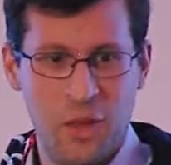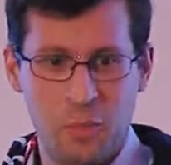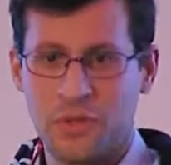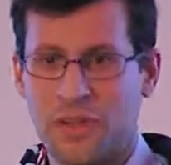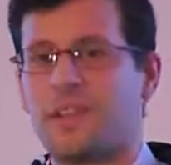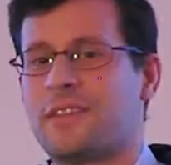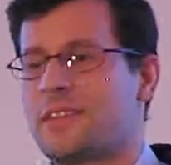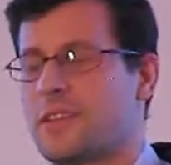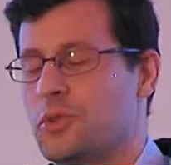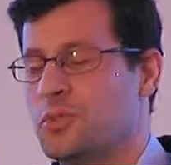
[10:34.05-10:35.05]
But then let's
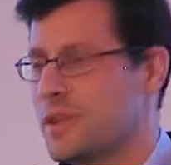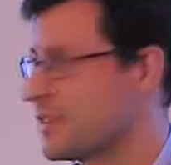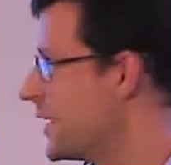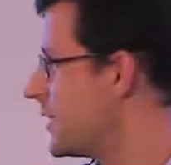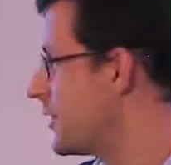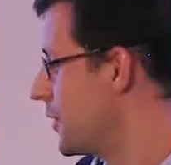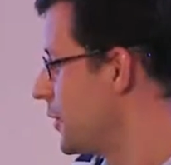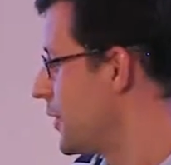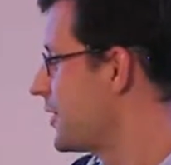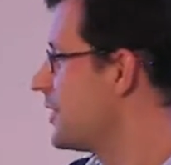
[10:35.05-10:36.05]
say 2 months later,
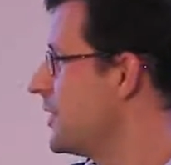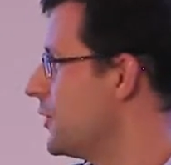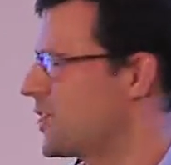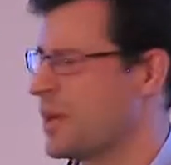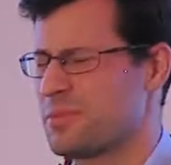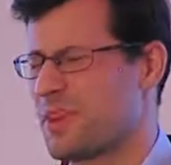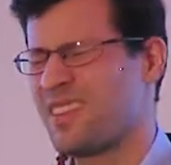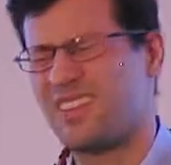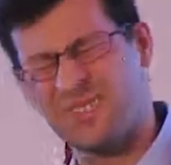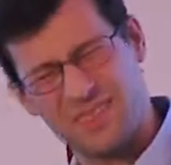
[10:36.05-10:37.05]
your CEO comes back
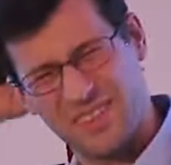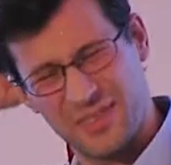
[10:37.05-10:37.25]
and says,